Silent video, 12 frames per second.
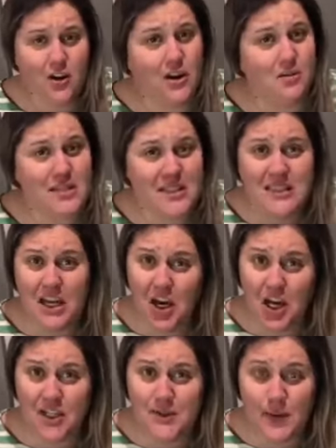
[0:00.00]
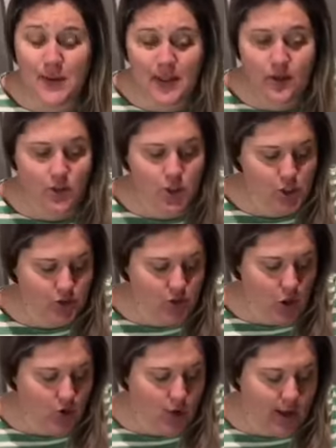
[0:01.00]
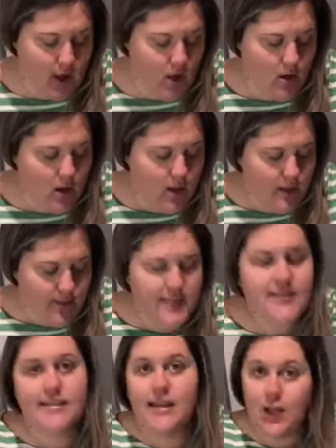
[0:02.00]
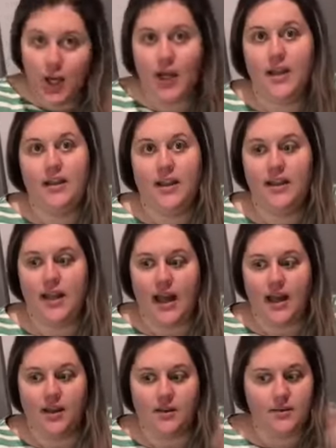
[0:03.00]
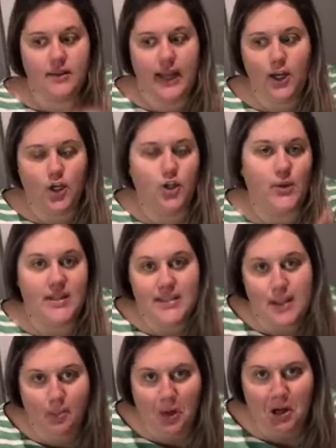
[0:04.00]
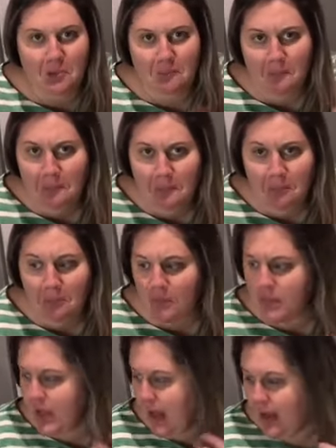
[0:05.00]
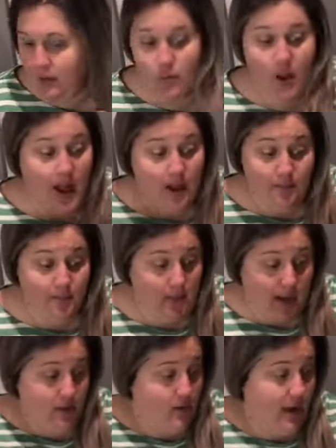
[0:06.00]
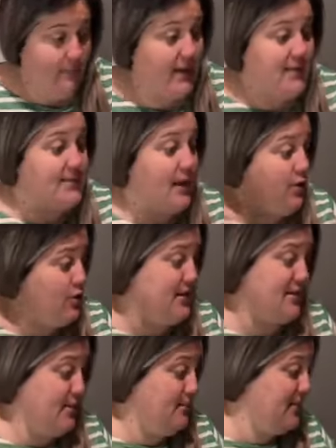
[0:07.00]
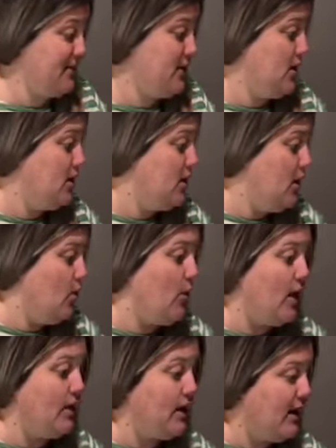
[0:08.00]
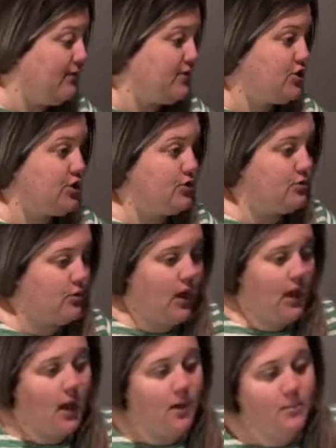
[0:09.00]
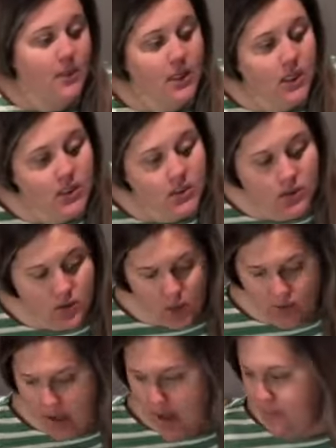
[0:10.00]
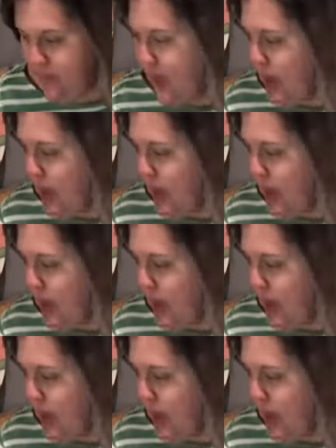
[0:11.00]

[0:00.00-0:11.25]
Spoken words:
And I was like, dinner? It's only noon. And she goes, oh no, I call this dinner, and then like later you eat supper. I don't have my southernisms well enough to know that.